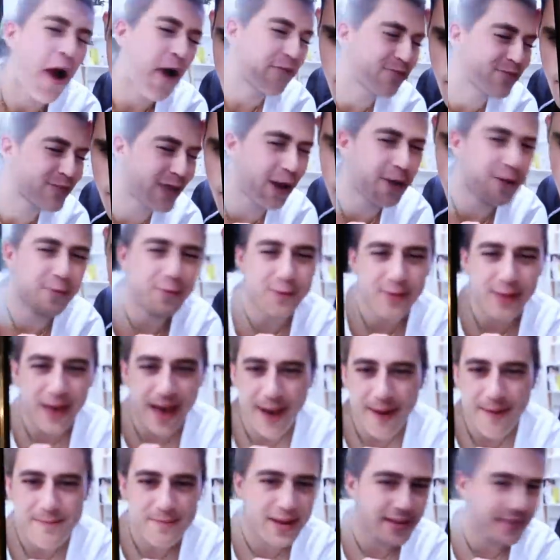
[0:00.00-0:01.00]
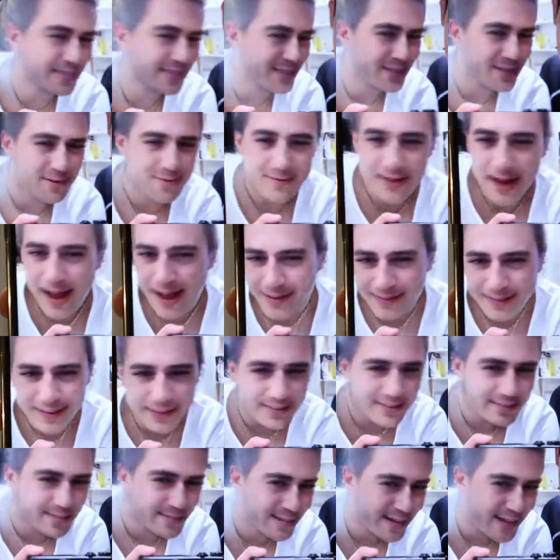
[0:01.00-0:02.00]
I've done all that messing around this
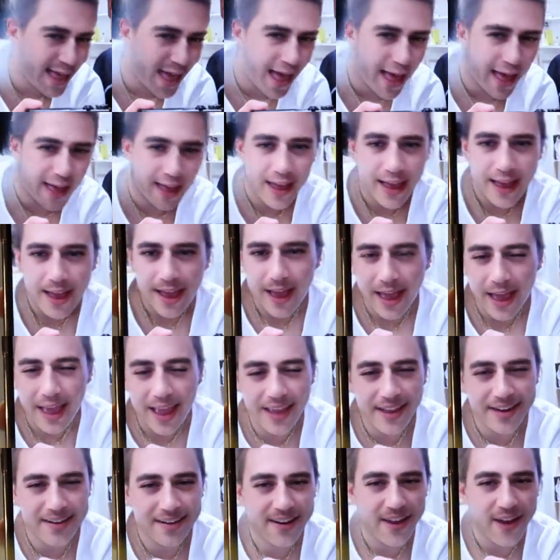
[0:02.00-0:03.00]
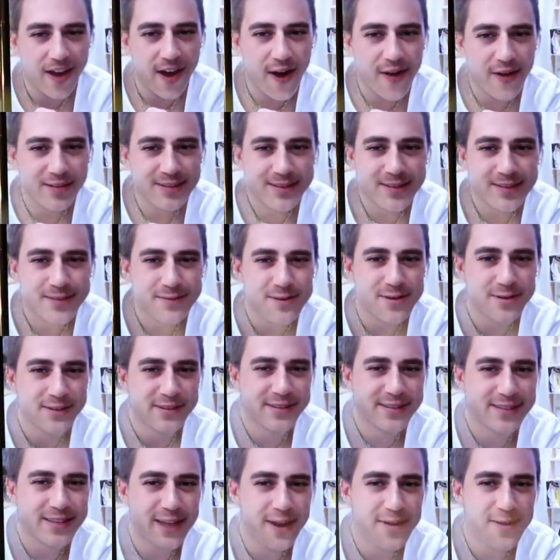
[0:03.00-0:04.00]
and that. And uh, I just want to
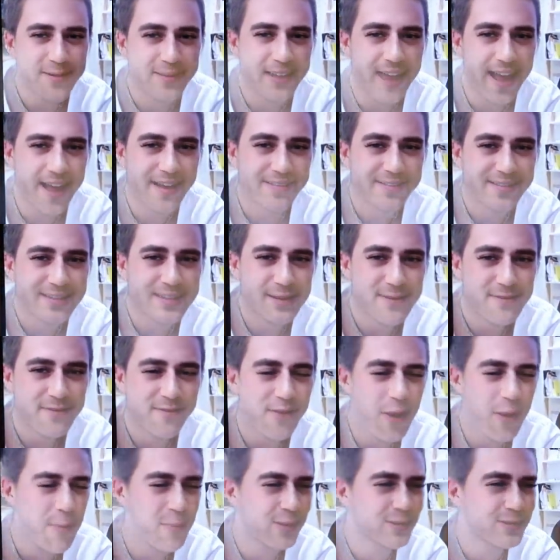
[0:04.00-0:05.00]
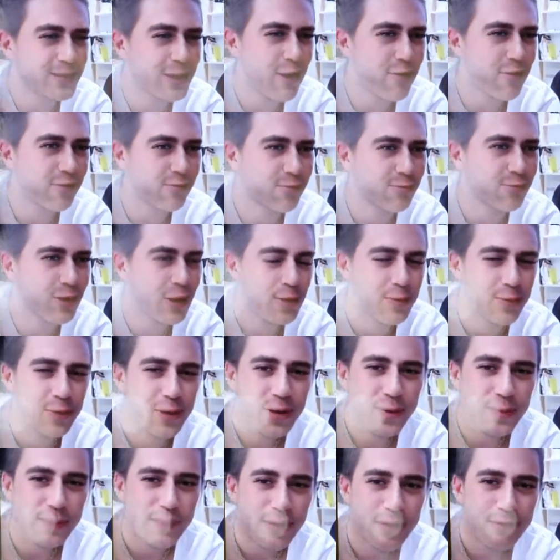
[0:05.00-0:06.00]
settle down and find myself a real,
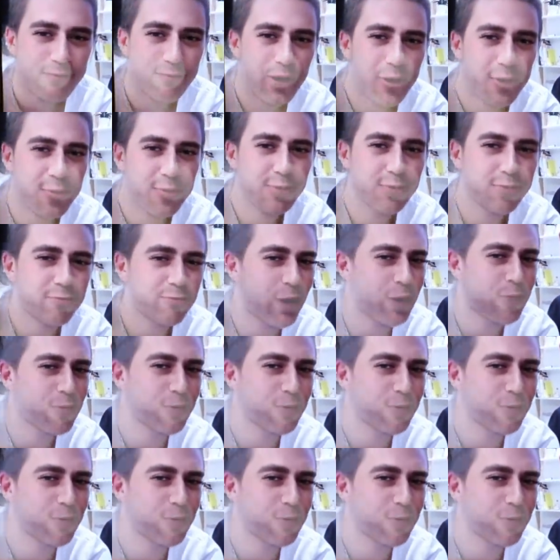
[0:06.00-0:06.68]
real, real